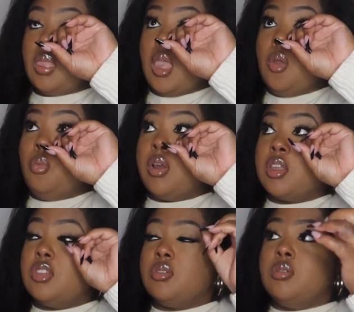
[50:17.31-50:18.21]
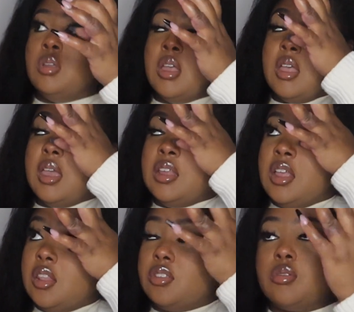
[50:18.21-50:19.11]
and working through and
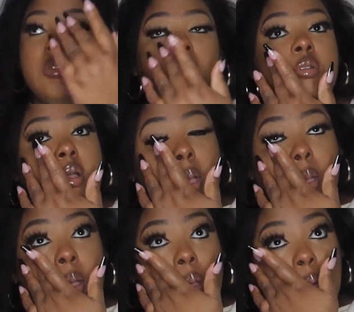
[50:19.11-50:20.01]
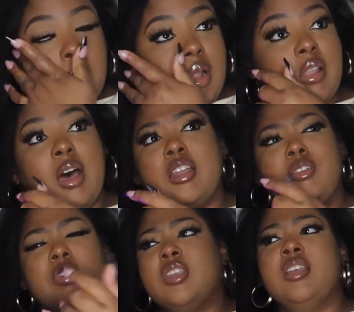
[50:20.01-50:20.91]
healing through a lot of
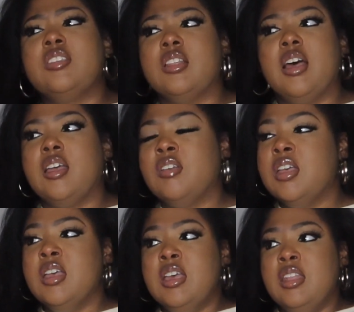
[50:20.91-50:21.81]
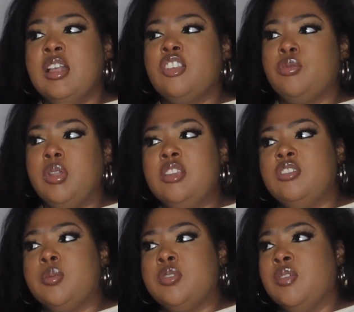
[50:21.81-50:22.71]
different things in life. Not just
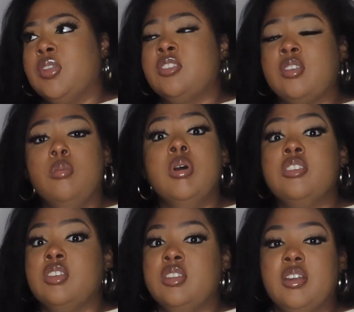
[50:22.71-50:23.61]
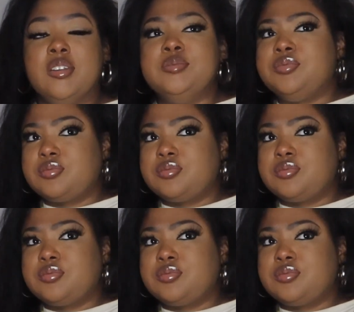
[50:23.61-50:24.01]
relationship stuff. It's so much in there.